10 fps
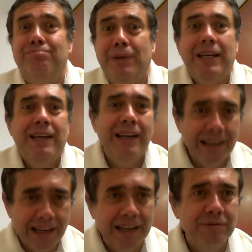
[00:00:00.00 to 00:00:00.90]
BK
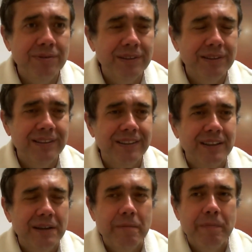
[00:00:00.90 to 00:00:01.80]
life.
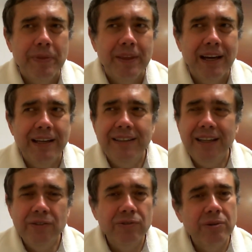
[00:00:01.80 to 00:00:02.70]
And
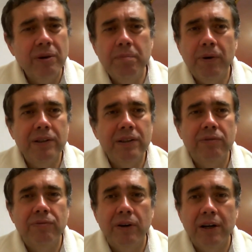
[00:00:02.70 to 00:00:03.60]
that's so
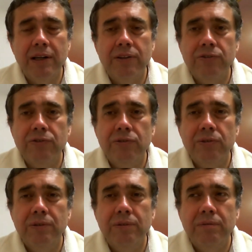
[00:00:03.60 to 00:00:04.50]
important for us
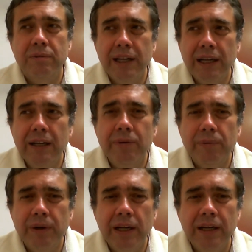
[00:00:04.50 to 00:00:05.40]
to really,
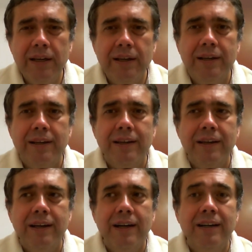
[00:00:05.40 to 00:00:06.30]
really
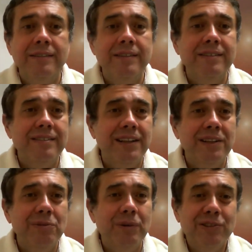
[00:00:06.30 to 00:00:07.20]

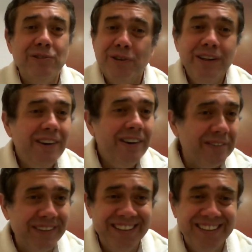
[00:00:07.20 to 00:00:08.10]
understand what's going on